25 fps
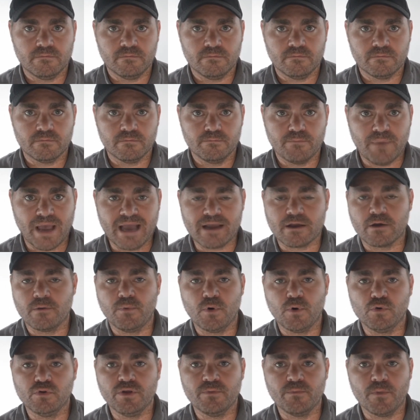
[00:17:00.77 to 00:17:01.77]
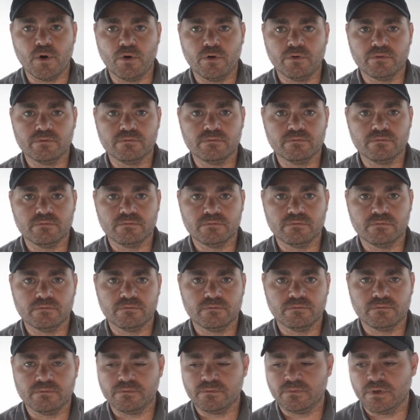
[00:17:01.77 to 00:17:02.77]
backup only mode.
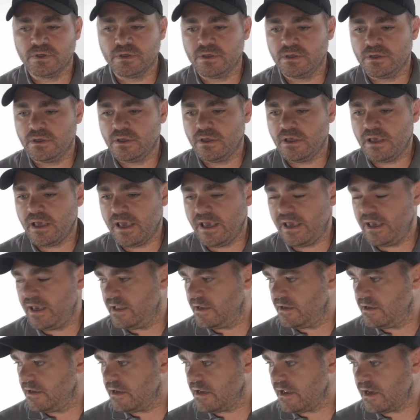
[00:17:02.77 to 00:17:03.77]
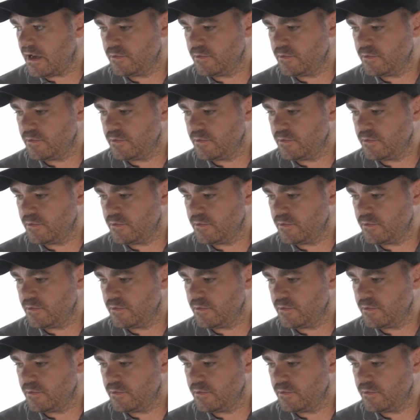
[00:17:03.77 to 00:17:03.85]
And I would